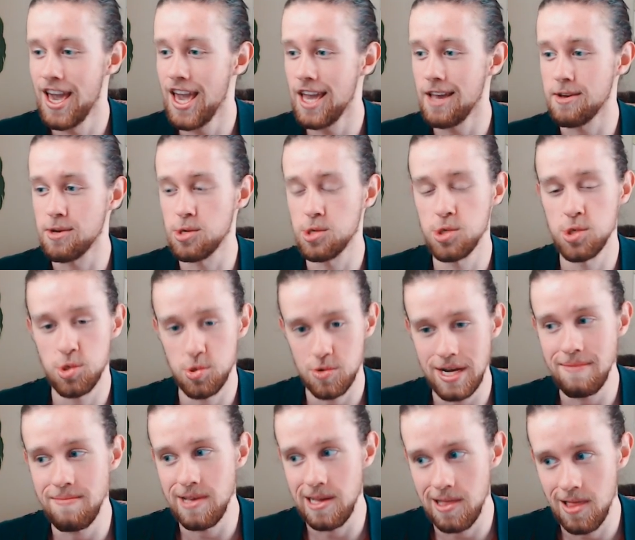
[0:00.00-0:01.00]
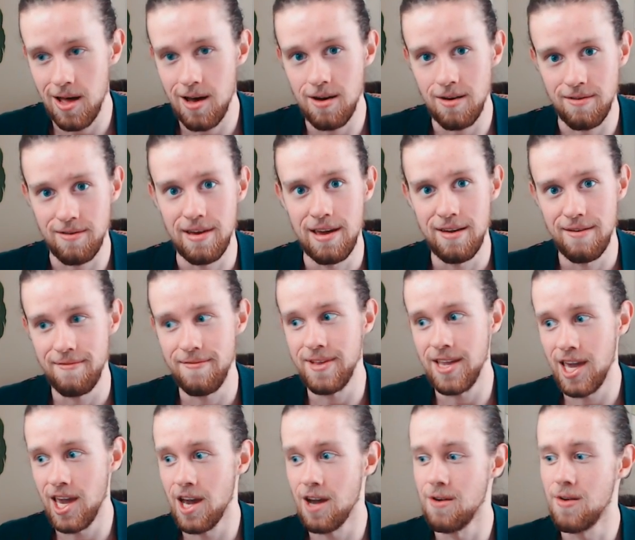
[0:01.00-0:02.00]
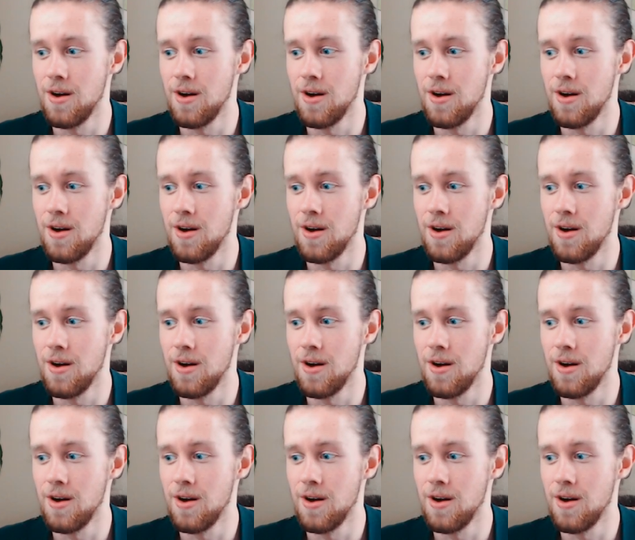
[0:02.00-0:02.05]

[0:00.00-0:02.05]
extremely long video